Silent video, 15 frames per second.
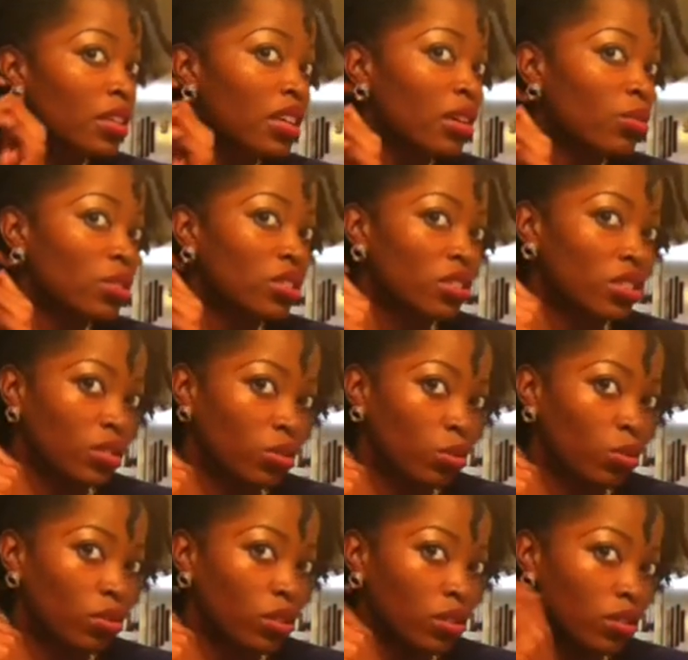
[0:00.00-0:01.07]
it was just
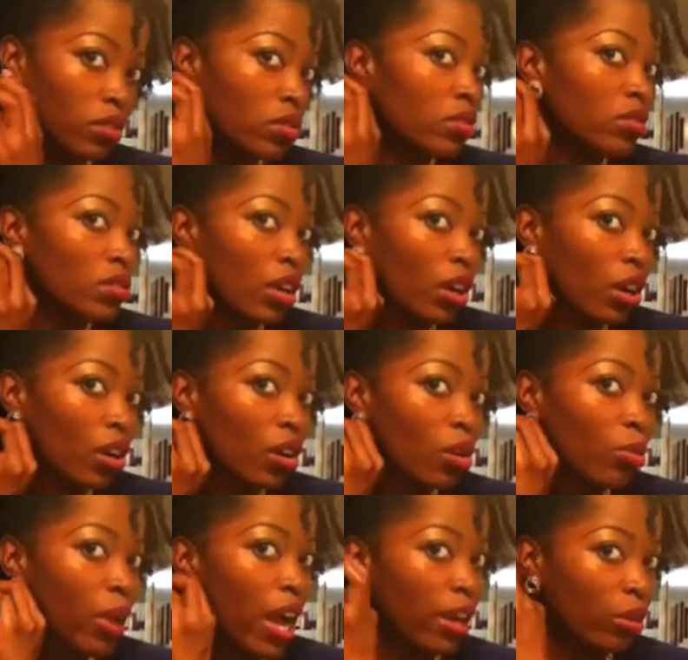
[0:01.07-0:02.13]
the curl
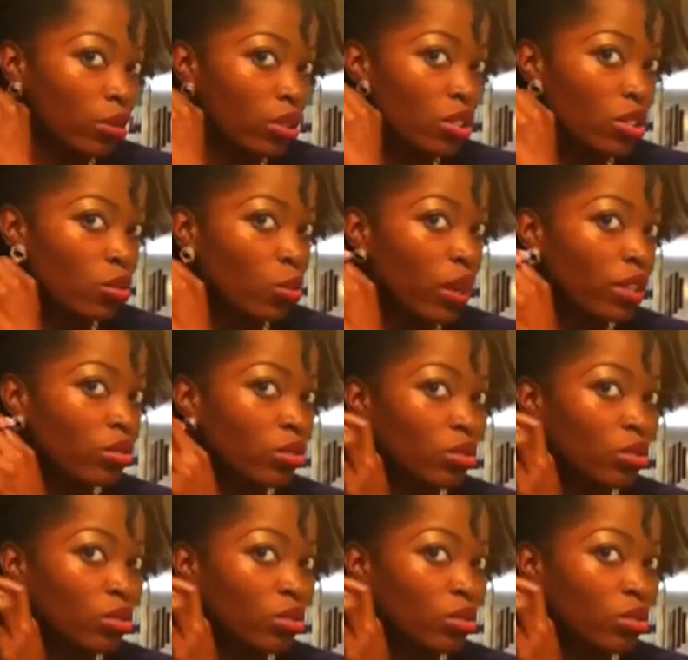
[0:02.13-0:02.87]
pattern was just way too